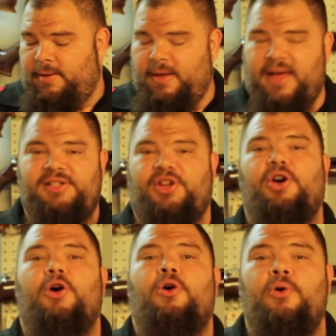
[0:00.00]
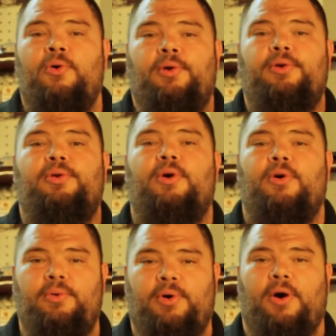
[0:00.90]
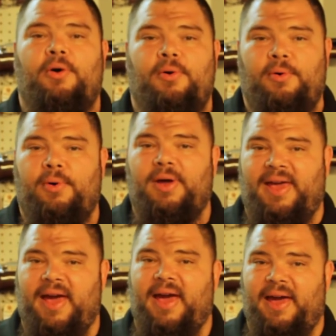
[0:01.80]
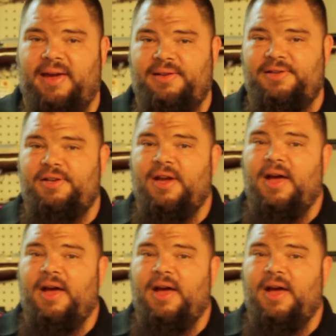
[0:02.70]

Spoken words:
as a go, no-go gauge.